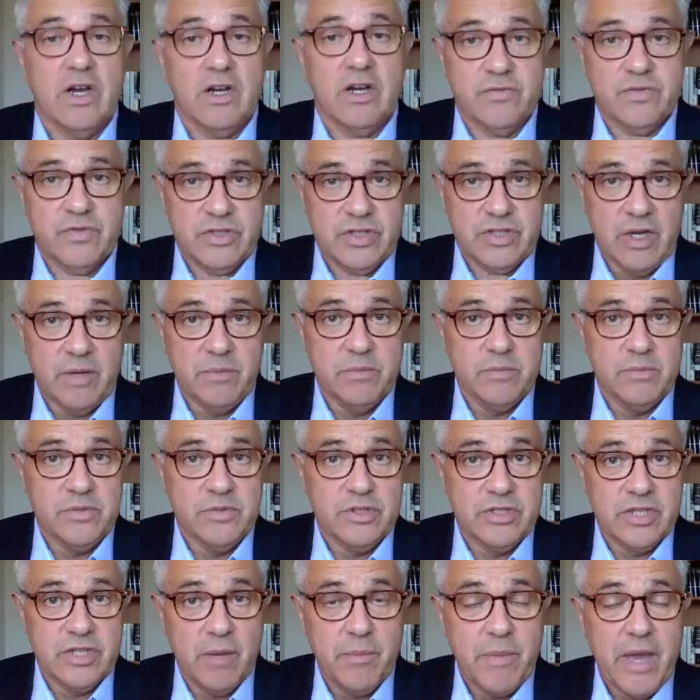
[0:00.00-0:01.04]

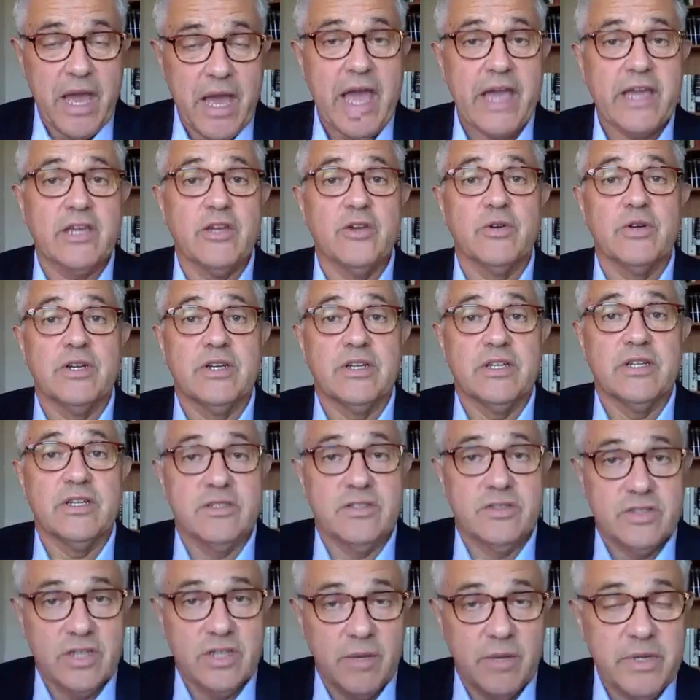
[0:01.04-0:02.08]
some accurate,
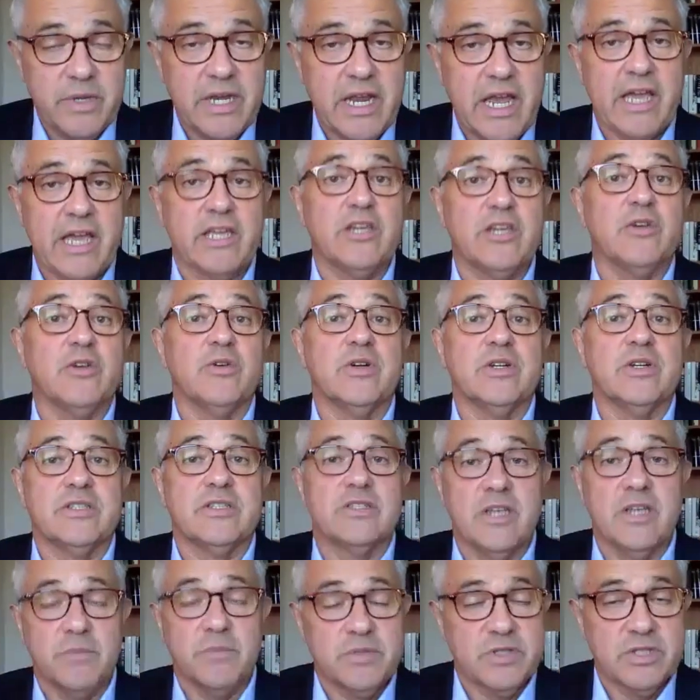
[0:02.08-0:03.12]
some inaccurate,
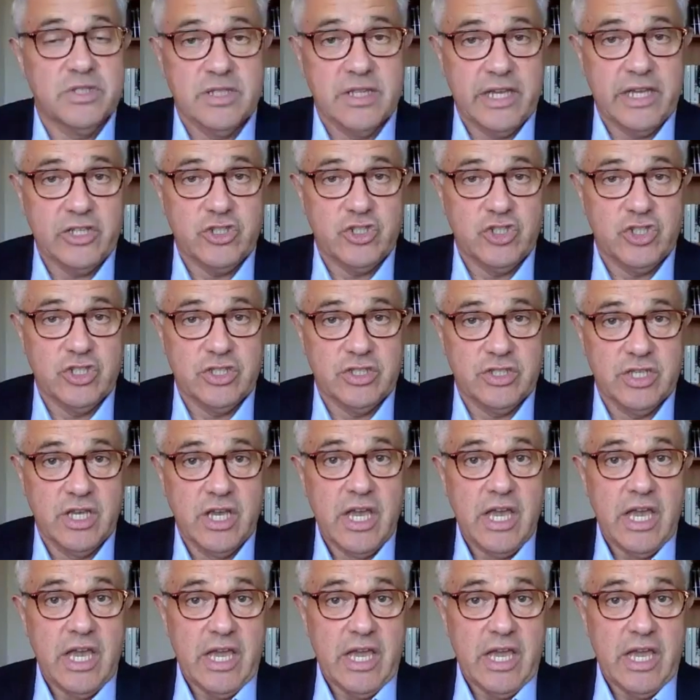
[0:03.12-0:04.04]
some salacious